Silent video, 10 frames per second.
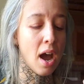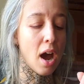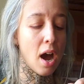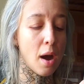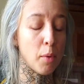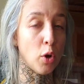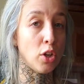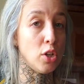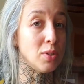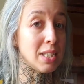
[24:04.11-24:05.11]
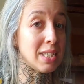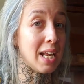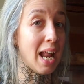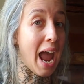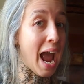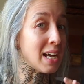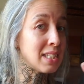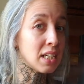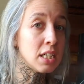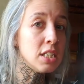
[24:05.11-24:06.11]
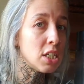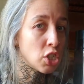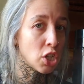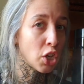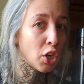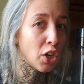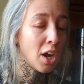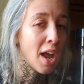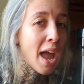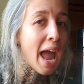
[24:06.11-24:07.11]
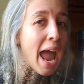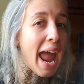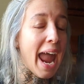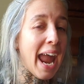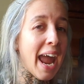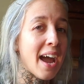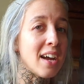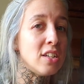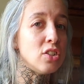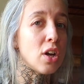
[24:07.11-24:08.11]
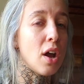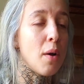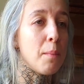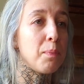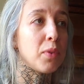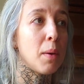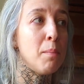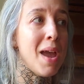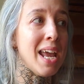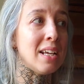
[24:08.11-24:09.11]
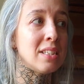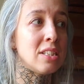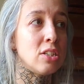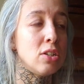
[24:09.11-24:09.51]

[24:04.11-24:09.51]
or uses it as a conditioner and makes